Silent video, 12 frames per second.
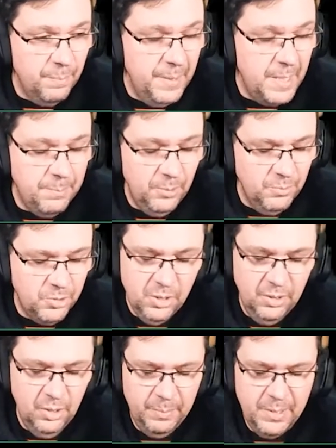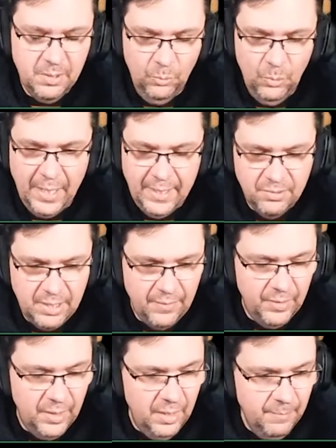people, I'm certain there'll be some wankers out
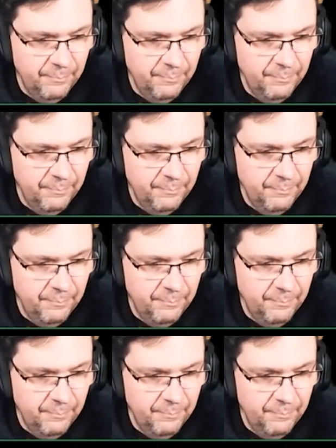there.